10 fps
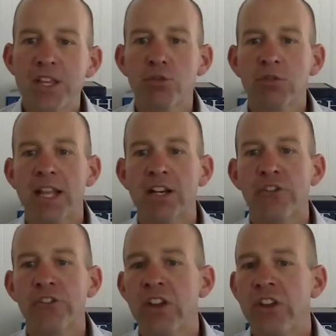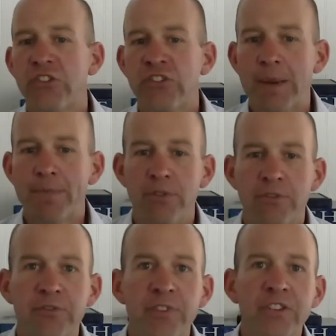you letters, sample
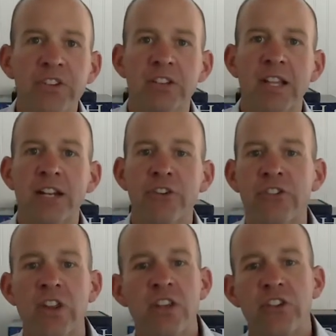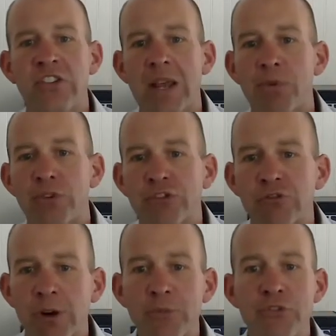visit letters, sample
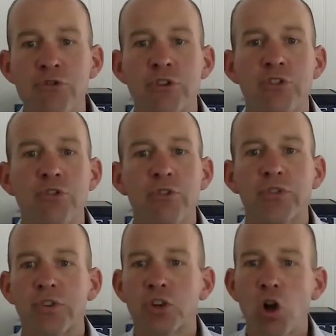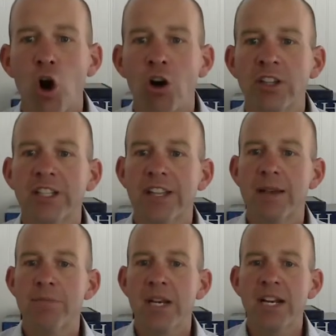scripts you can use for calling to get
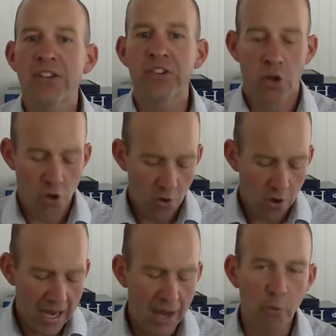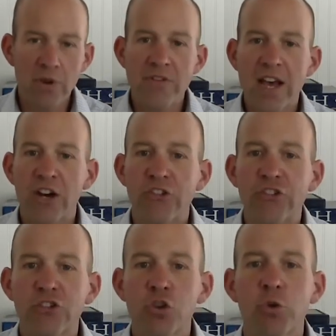meetings. We've got a
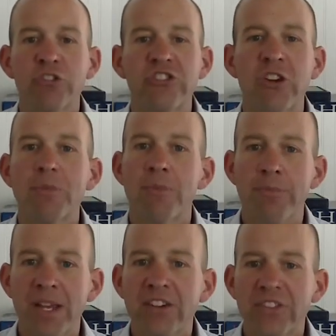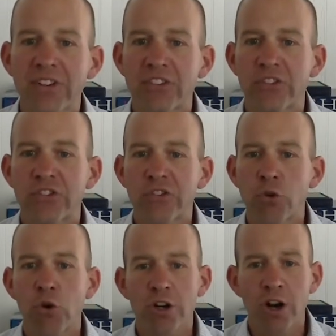stewardship basics
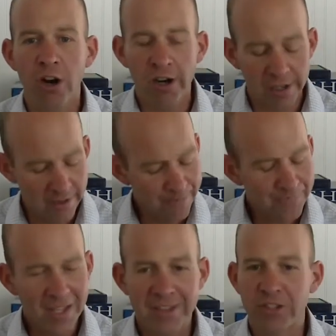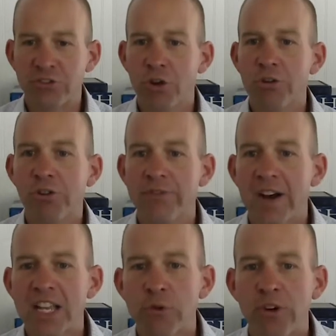scorecard, the donor
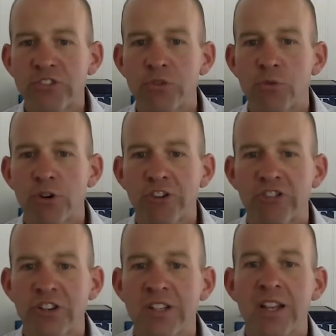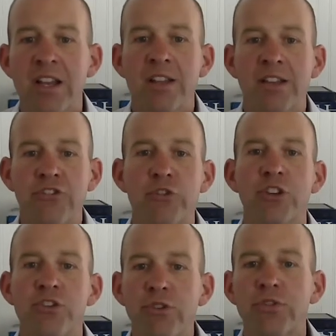evaluation worksheet that you can
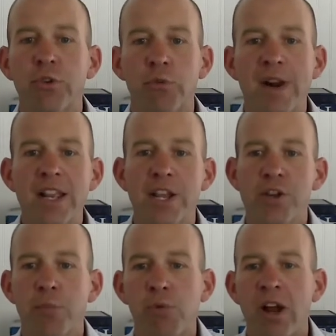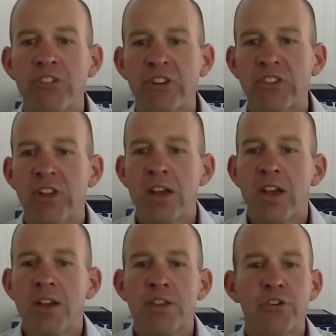use for ranking your projects.
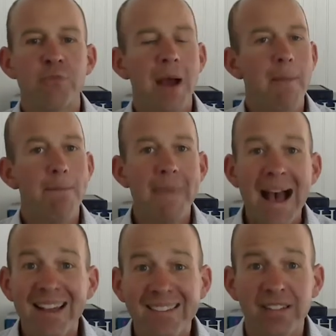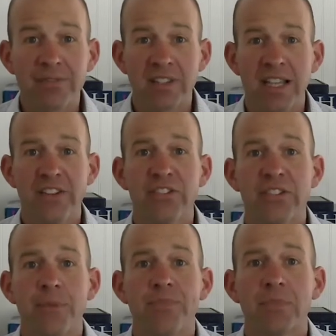There's my massive list
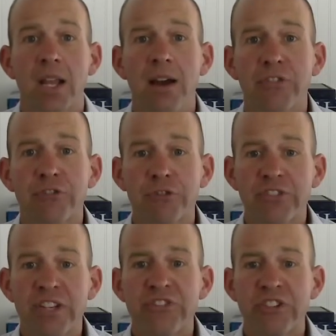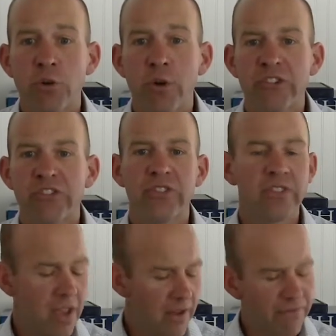of strategic questions,
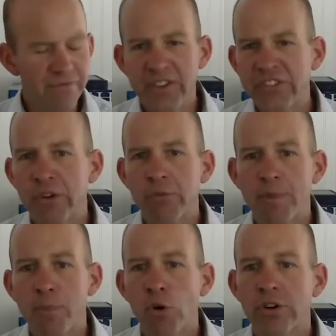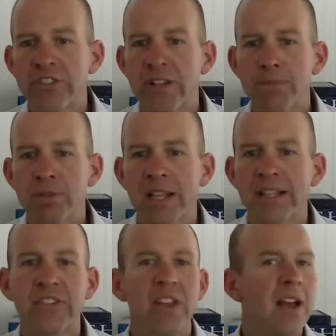visit report
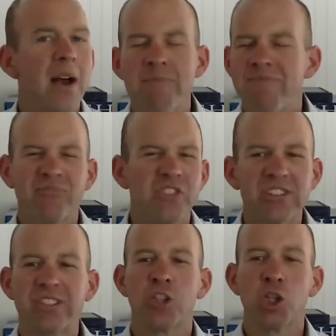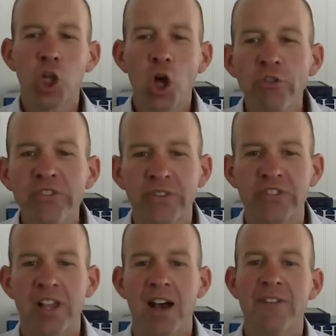templates, just loads of
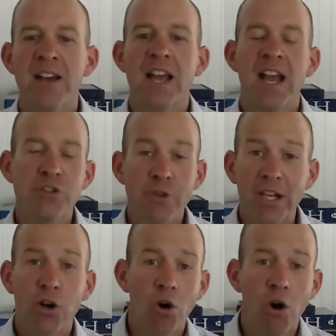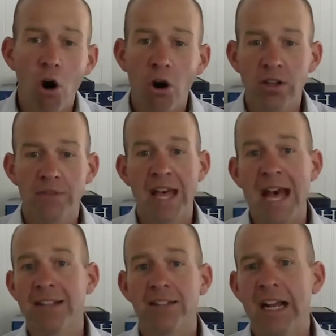stuff, and you get all of
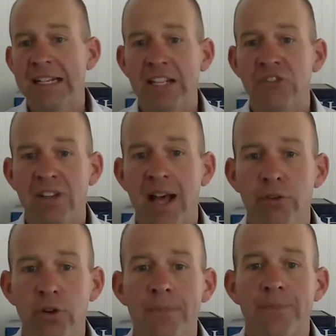that at each level.